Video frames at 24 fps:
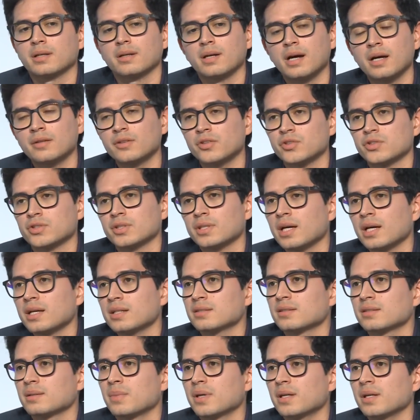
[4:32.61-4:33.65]
understands
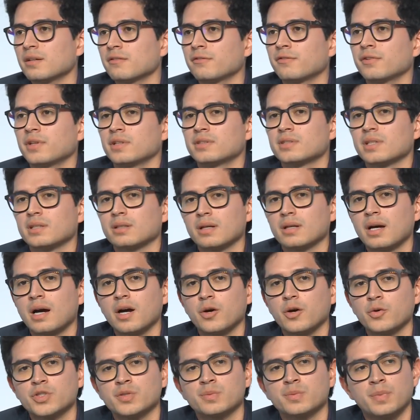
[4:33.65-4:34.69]
the benefits and
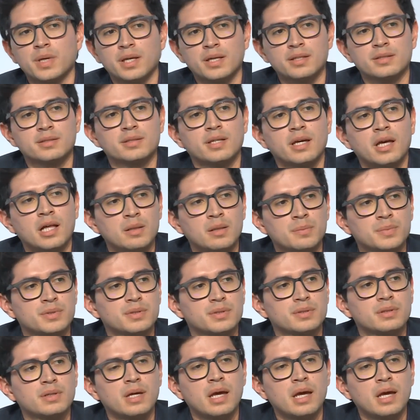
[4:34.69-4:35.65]
how space helps